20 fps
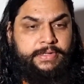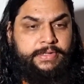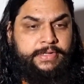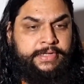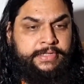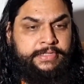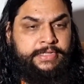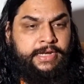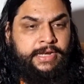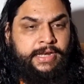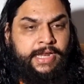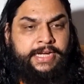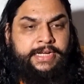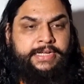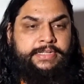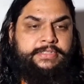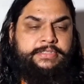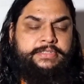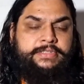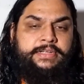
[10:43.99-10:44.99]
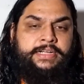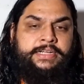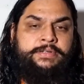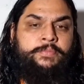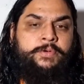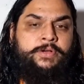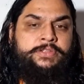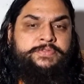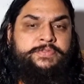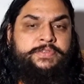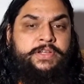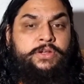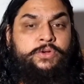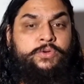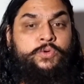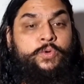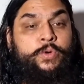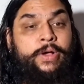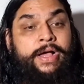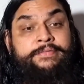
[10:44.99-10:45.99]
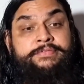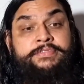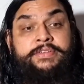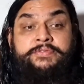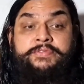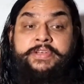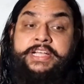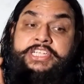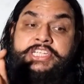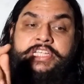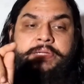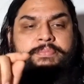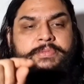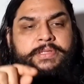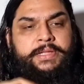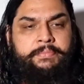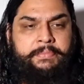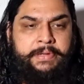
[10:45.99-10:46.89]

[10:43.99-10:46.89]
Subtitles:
in the right atmosphere, who have the Vikshipta